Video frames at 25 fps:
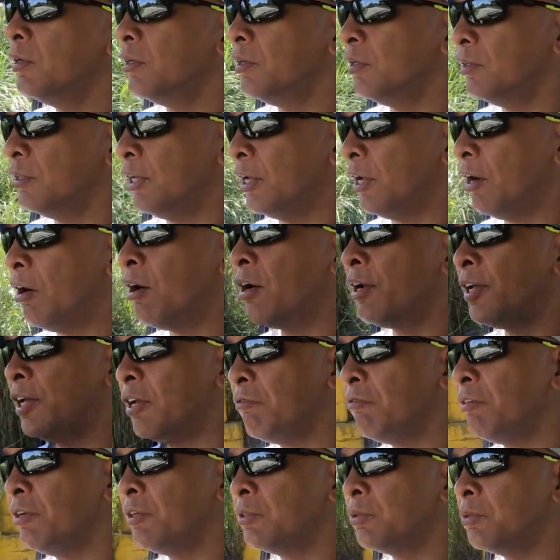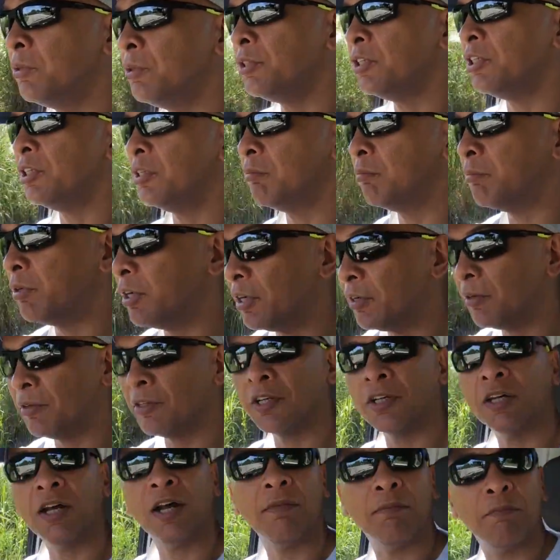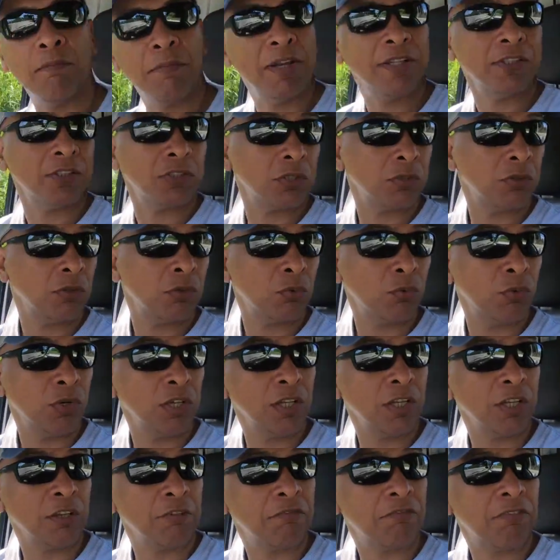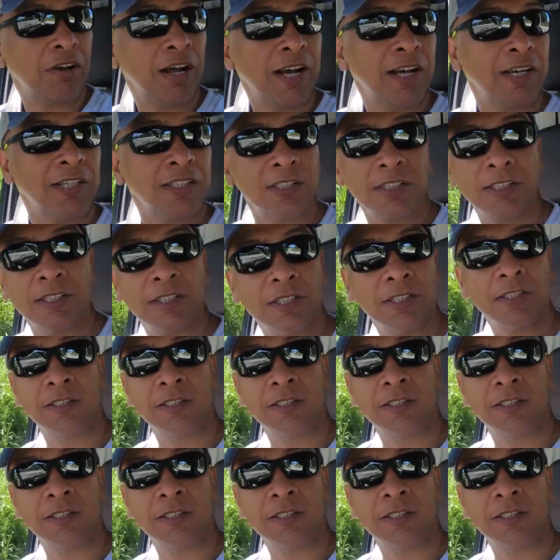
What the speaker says: They are heavy duty, but they're not meant to go really fast.